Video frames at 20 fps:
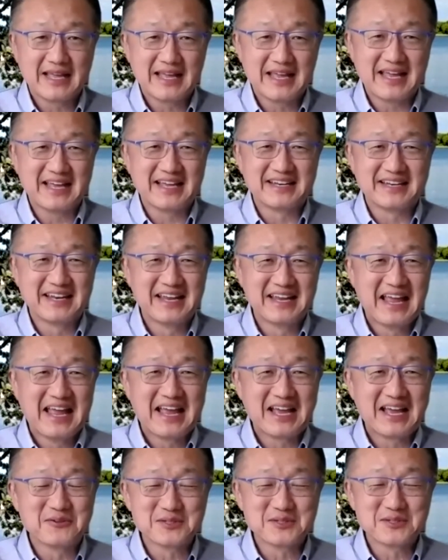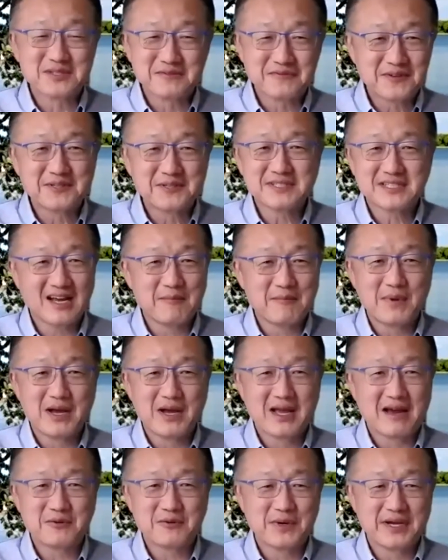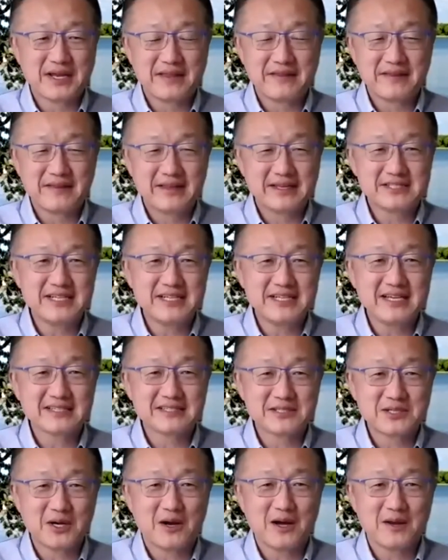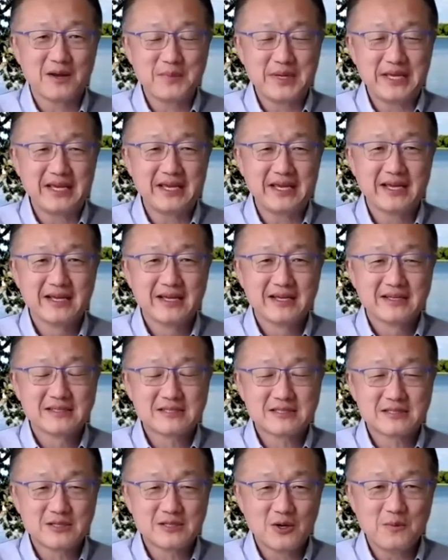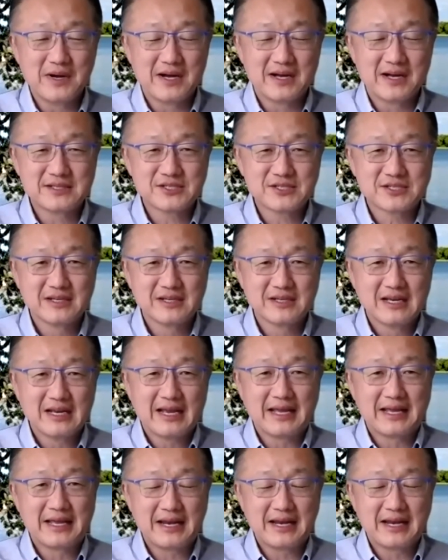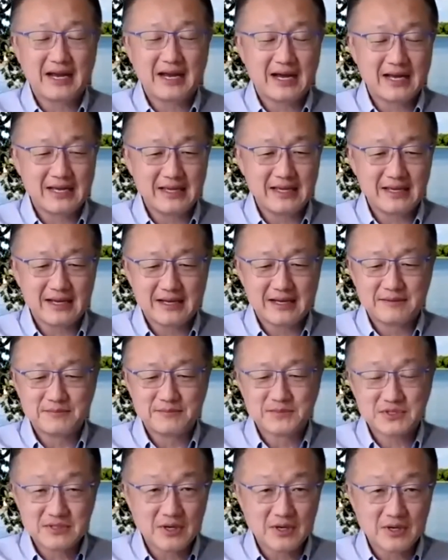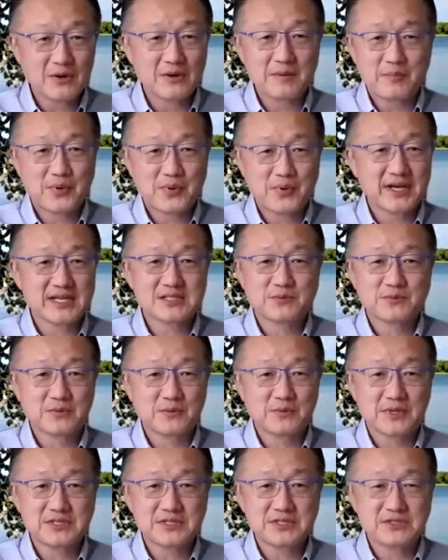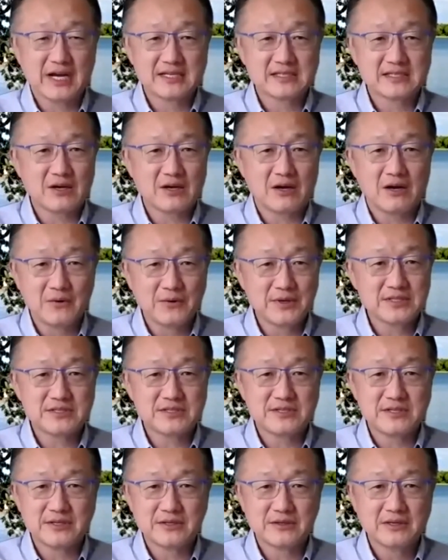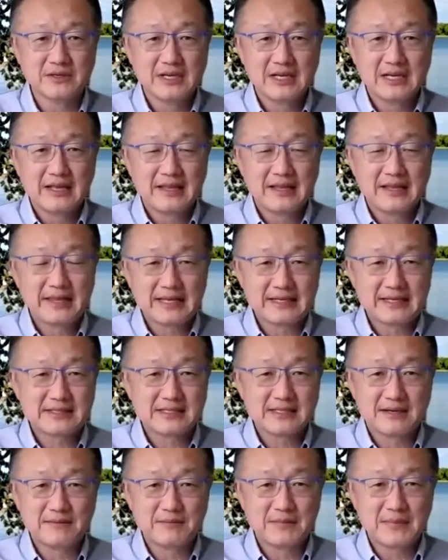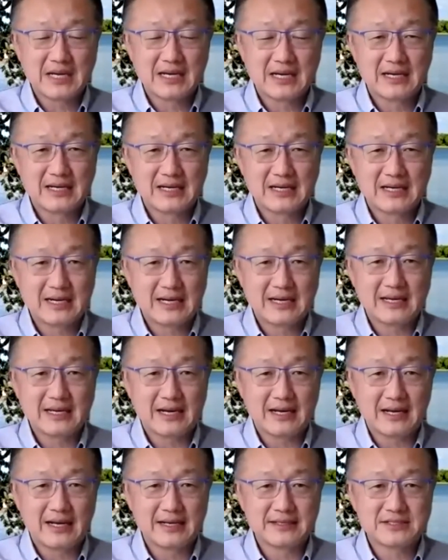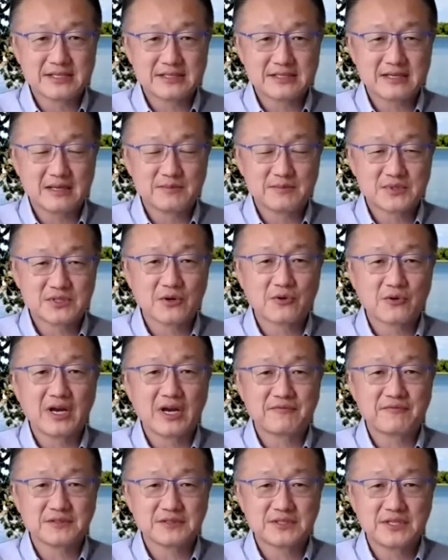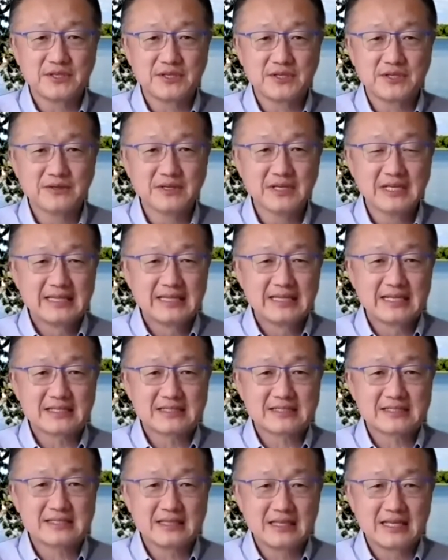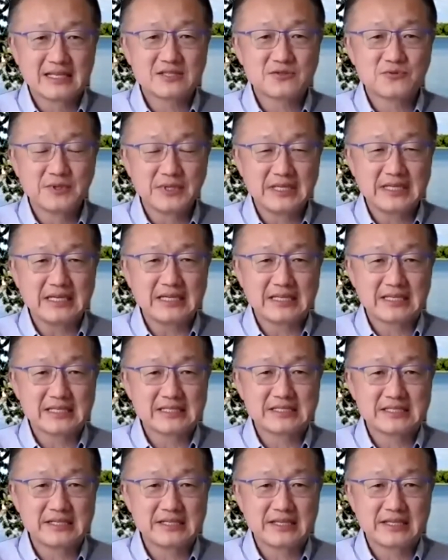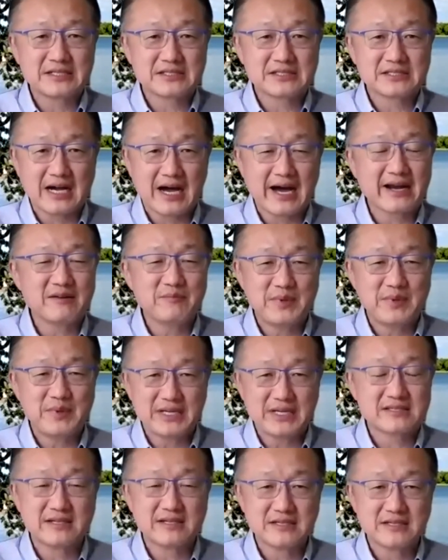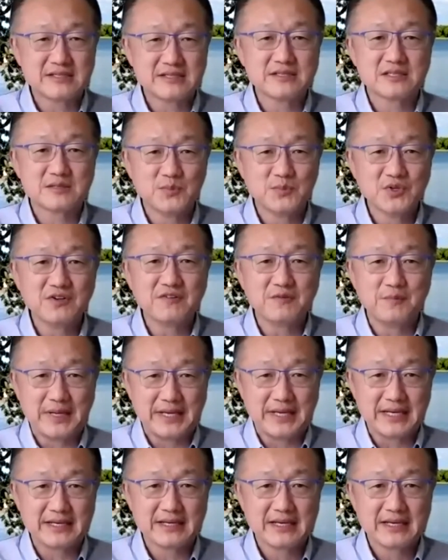And it was the first time I ever went. And then she has taught me so much. And I am so impressed with what you guys always do that I'm so grateful to you. Let's really, there's got to be a citizens movement.